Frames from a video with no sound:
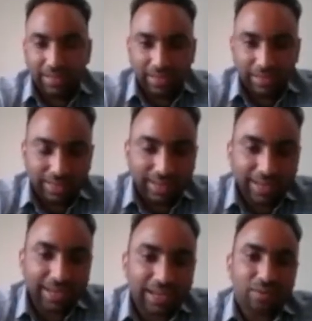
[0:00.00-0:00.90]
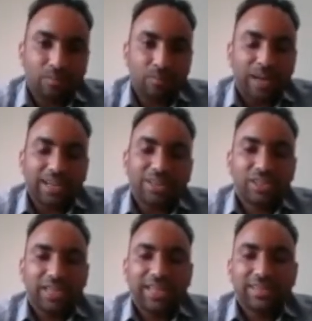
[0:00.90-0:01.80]
Like button
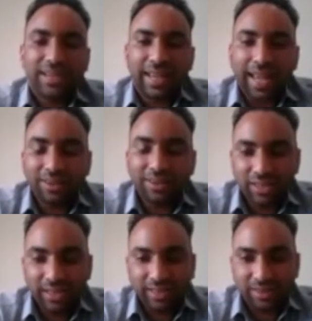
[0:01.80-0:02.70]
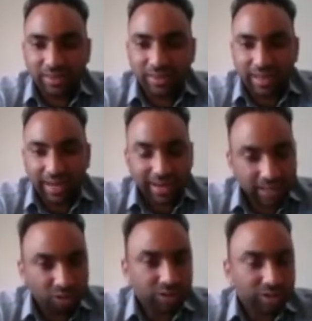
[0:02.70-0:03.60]
stage and egg stage and
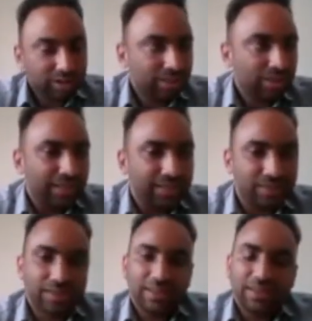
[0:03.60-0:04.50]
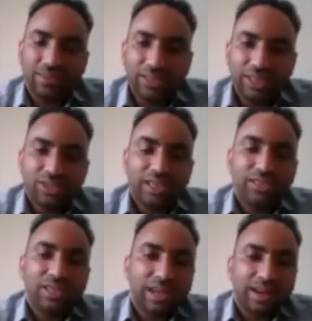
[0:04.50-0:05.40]
elongation stage, these stages
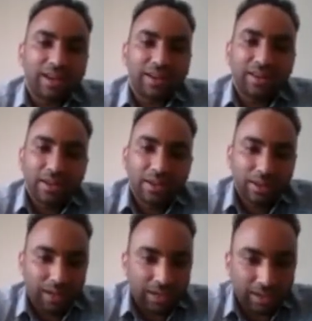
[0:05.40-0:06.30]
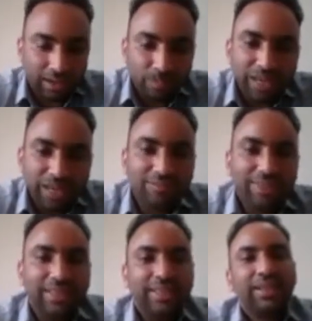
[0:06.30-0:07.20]
are
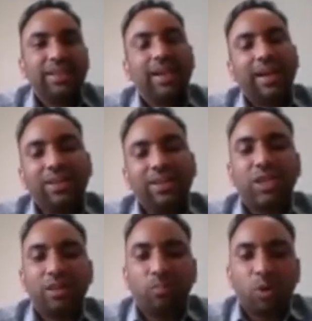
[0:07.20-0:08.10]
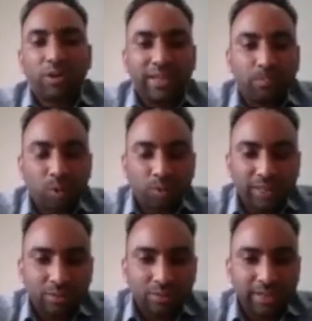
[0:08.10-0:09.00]
comparatively rich in protein
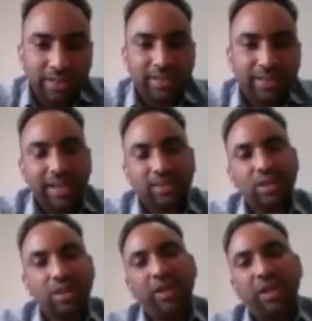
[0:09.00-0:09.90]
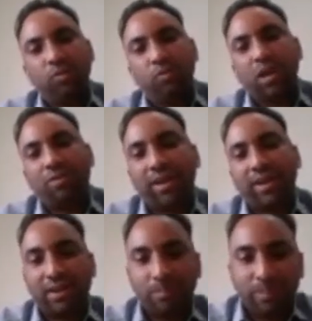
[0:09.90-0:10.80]
content as compared to our
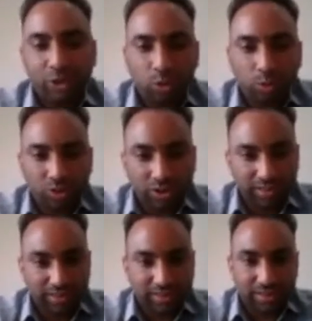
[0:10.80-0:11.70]
mature stage.